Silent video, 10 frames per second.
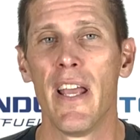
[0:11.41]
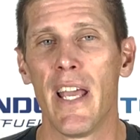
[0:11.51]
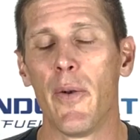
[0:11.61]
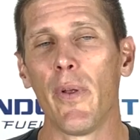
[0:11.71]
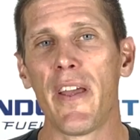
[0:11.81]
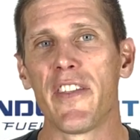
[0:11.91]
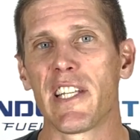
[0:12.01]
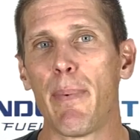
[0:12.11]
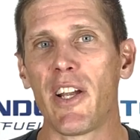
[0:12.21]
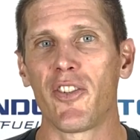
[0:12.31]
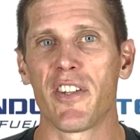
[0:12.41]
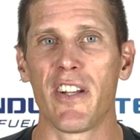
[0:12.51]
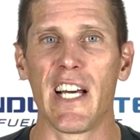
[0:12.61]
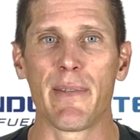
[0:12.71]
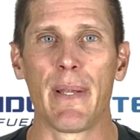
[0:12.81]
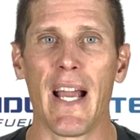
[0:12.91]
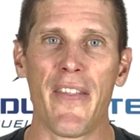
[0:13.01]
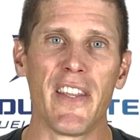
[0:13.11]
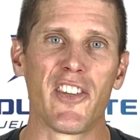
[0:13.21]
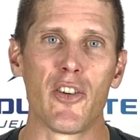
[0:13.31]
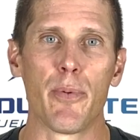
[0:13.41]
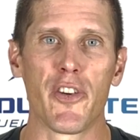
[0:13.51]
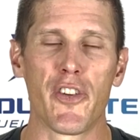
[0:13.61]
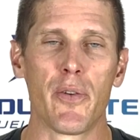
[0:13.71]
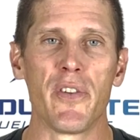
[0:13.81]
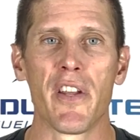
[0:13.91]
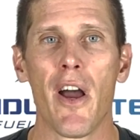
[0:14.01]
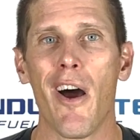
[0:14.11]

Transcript: And really the special sauce behind these super shoes